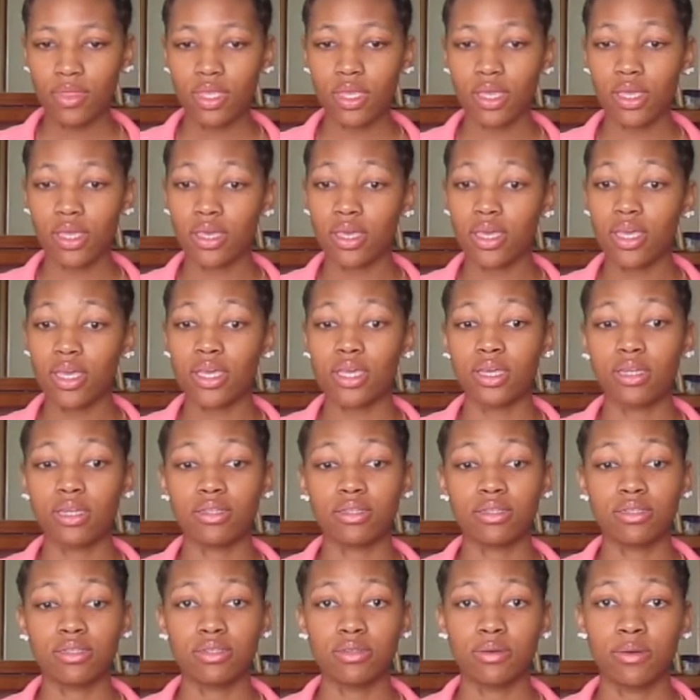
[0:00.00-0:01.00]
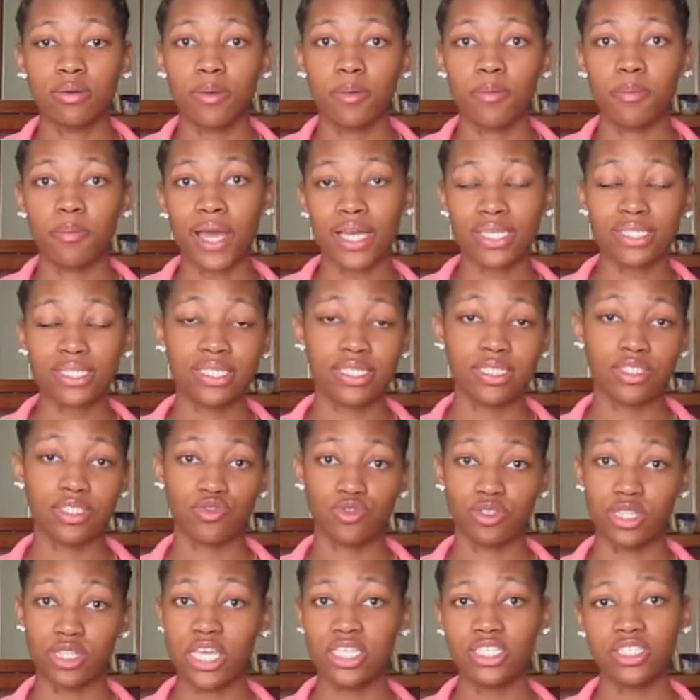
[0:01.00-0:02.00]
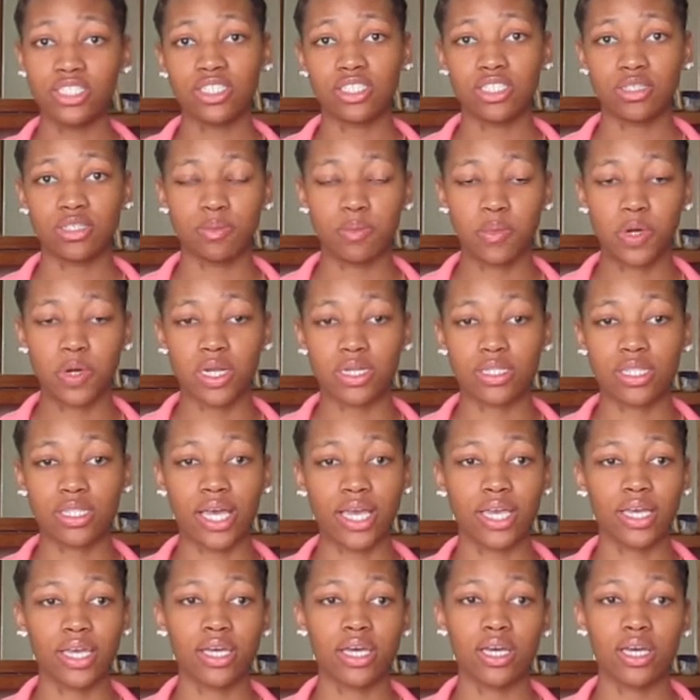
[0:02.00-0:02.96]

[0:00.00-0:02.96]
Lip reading: And back to this relationship part, like,